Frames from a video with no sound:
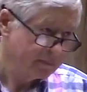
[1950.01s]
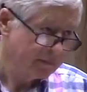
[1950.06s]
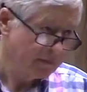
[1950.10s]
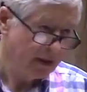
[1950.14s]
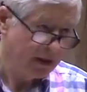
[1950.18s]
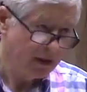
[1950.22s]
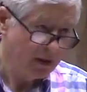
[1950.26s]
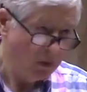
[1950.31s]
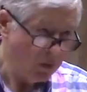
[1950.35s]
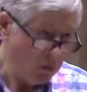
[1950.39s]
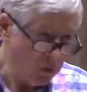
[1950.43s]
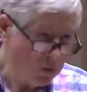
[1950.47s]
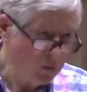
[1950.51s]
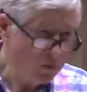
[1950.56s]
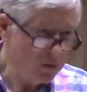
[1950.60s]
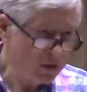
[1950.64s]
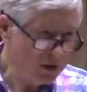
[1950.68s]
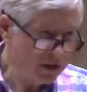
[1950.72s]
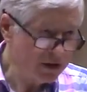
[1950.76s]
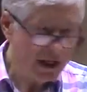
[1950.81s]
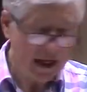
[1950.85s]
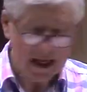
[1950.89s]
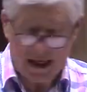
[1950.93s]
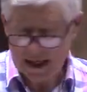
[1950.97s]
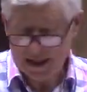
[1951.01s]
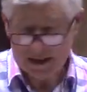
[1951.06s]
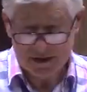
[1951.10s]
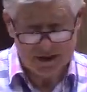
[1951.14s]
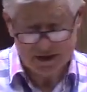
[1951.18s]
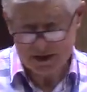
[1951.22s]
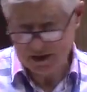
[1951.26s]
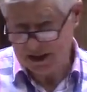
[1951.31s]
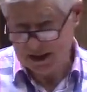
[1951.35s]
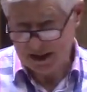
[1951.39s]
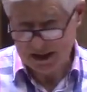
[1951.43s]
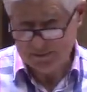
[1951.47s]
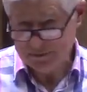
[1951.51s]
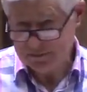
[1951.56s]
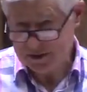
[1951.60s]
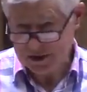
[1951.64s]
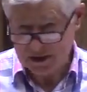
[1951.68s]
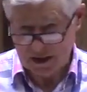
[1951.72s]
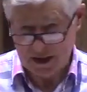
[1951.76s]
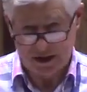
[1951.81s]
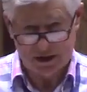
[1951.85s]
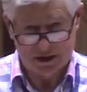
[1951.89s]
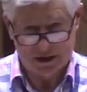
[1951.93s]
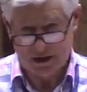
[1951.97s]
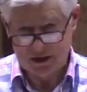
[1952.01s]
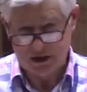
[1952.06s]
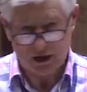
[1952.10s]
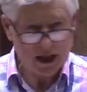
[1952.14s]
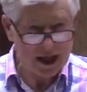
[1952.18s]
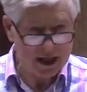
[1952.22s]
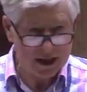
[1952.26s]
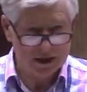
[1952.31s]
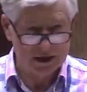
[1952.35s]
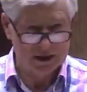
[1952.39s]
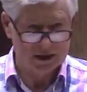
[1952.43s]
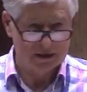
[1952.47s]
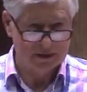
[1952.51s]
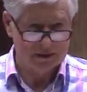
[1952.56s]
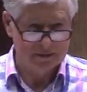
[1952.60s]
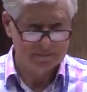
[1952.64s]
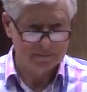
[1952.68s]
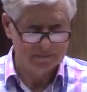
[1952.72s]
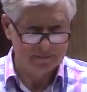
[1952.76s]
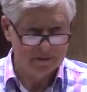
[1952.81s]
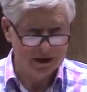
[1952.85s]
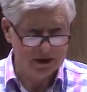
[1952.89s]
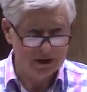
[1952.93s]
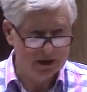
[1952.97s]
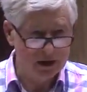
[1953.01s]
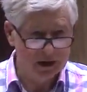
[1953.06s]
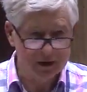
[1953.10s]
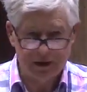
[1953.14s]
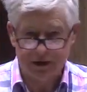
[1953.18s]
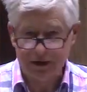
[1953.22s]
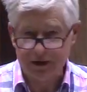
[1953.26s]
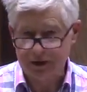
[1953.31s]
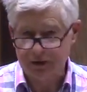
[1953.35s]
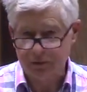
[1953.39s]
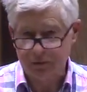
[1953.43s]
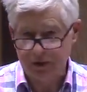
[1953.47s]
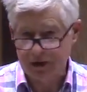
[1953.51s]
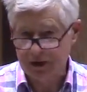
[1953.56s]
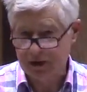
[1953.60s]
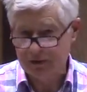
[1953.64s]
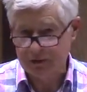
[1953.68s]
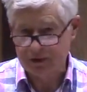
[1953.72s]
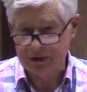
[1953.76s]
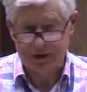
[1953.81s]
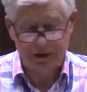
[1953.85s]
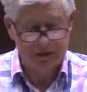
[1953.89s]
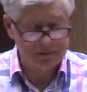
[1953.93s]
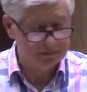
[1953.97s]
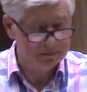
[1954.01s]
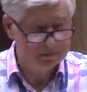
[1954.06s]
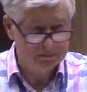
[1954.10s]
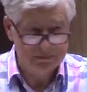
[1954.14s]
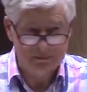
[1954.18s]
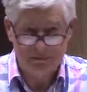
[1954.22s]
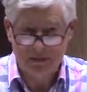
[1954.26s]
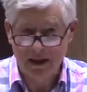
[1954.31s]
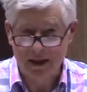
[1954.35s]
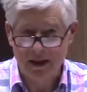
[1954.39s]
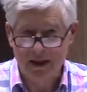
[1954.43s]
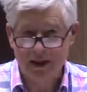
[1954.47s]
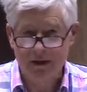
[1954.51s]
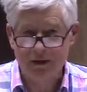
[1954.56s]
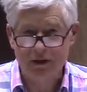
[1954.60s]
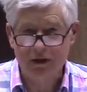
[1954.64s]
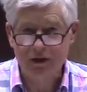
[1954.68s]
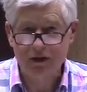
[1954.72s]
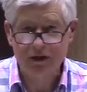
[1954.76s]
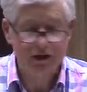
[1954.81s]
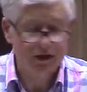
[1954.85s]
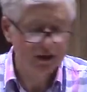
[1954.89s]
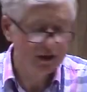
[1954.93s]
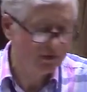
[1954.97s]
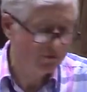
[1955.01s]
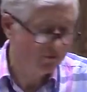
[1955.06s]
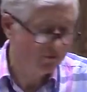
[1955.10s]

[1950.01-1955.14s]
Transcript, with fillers: he always had same sex attraction. He noticed it when he was among our 13,